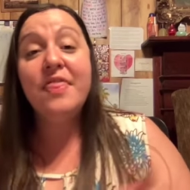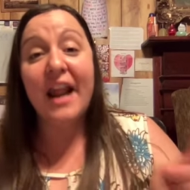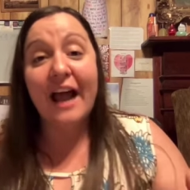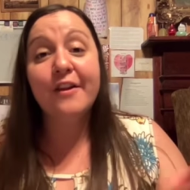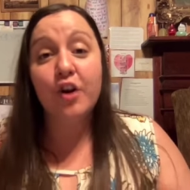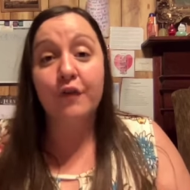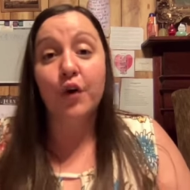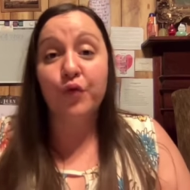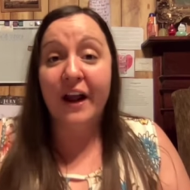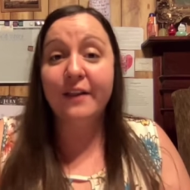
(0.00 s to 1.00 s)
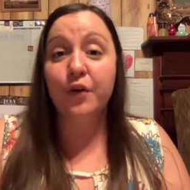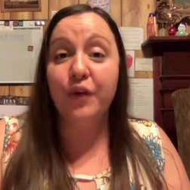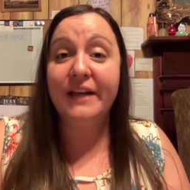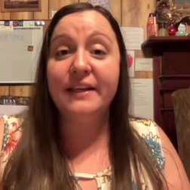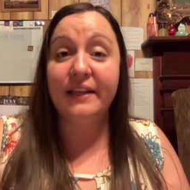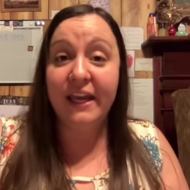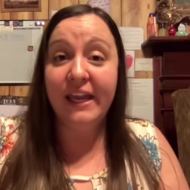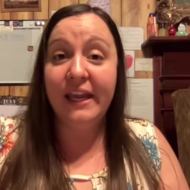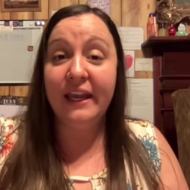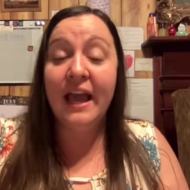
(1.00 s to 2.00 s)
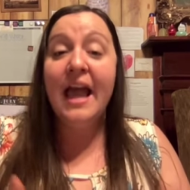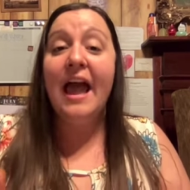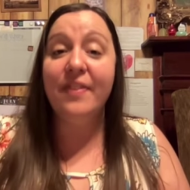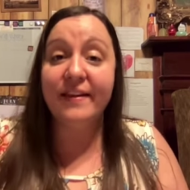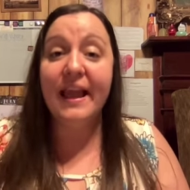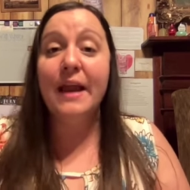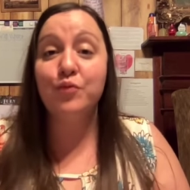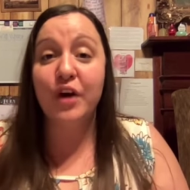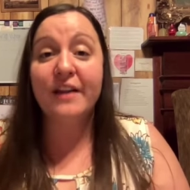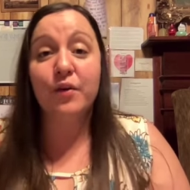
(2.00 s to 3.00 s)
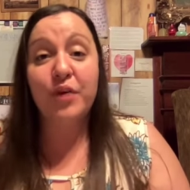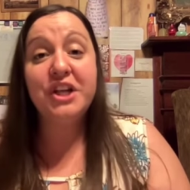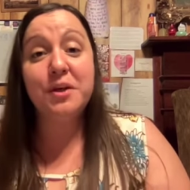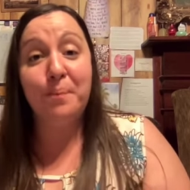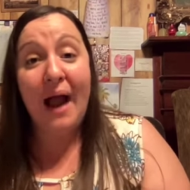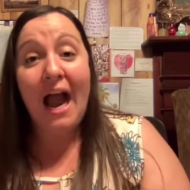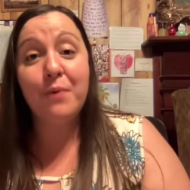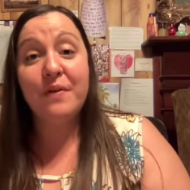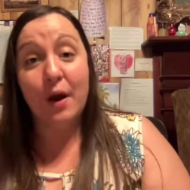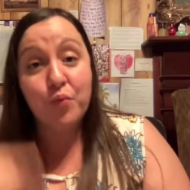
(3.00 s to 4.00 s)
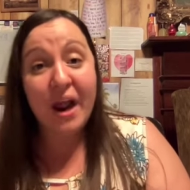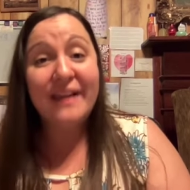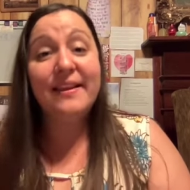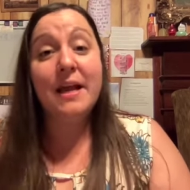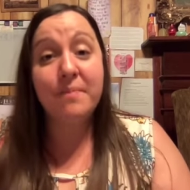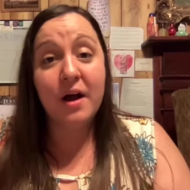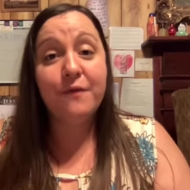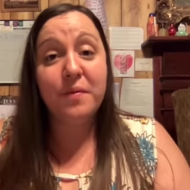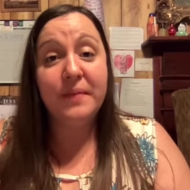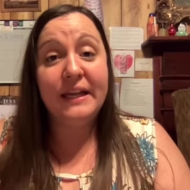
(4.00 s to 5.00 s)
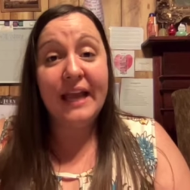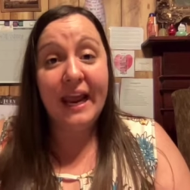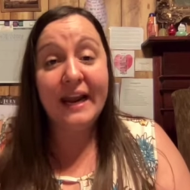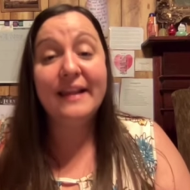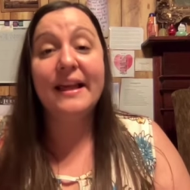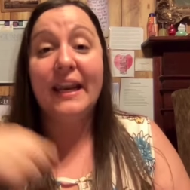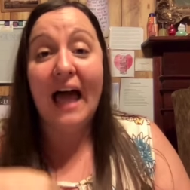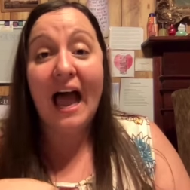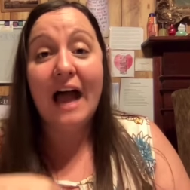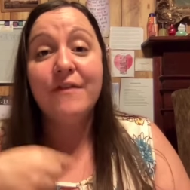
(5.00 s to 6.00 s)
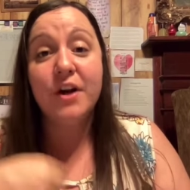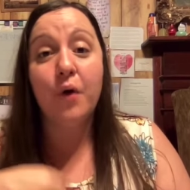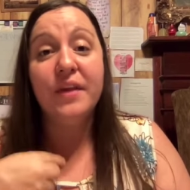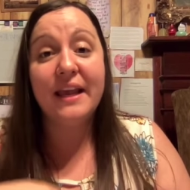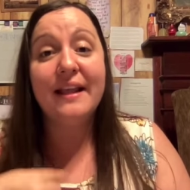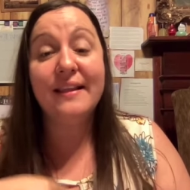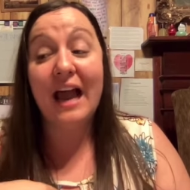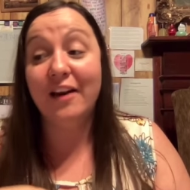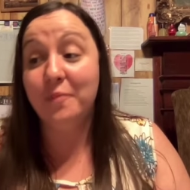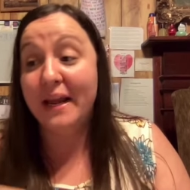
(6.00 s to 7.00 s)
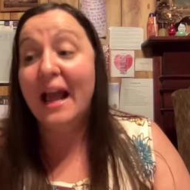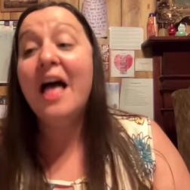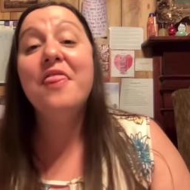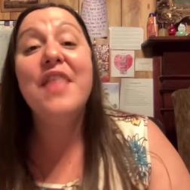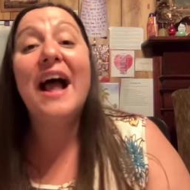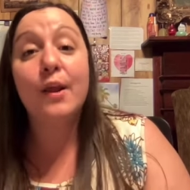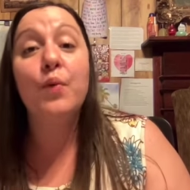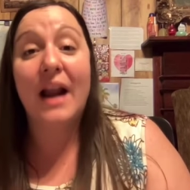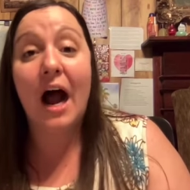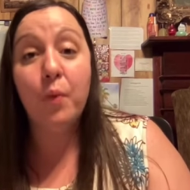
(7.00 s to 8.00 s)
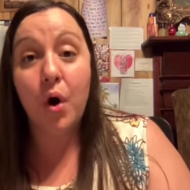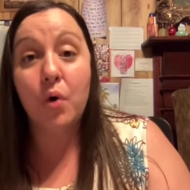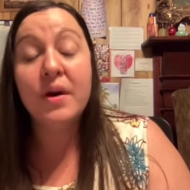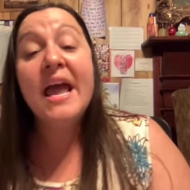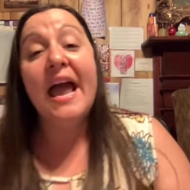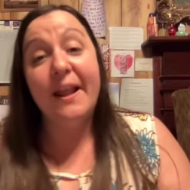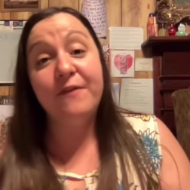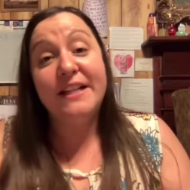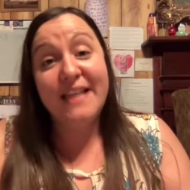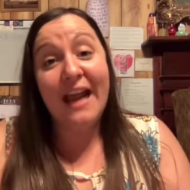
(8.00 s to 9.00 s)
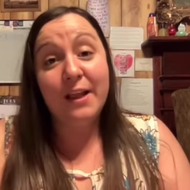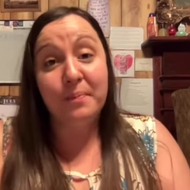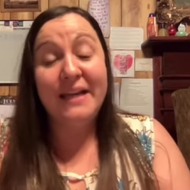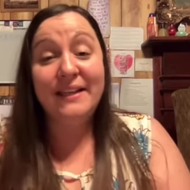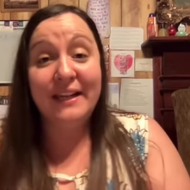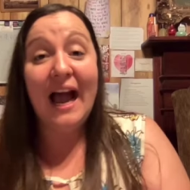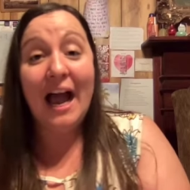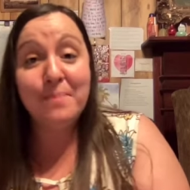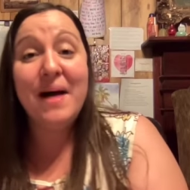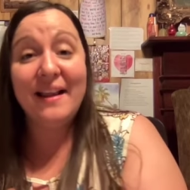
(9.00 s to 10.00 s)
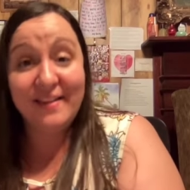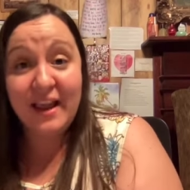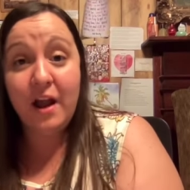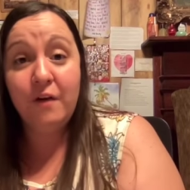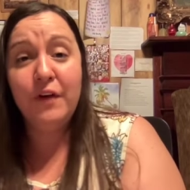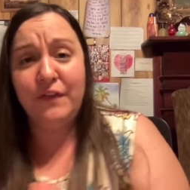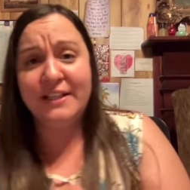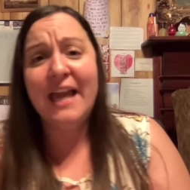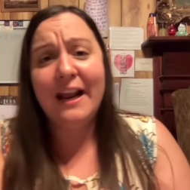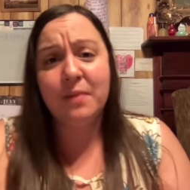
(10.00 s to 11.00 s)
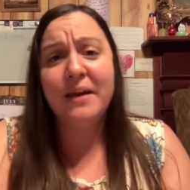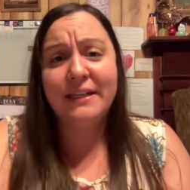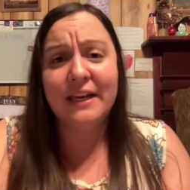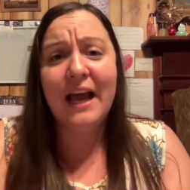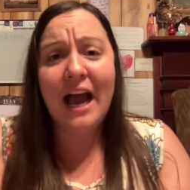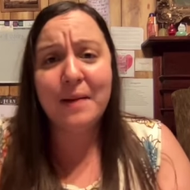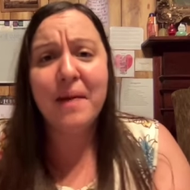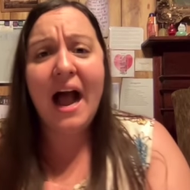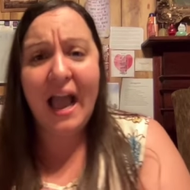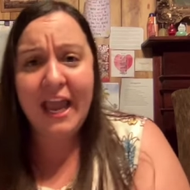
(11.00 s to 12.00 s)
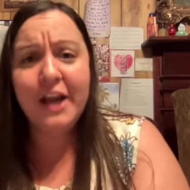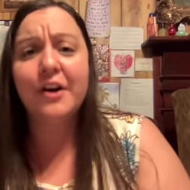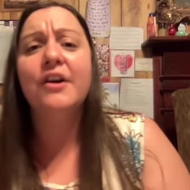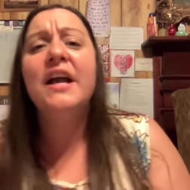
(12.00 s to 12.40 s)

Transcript: that I serve a resurrected King, and the same resurrection power that raised him up from the dead is alive and on the inside of me. That's what I want. And if it takes me denying myself, if it takes me denying my anger,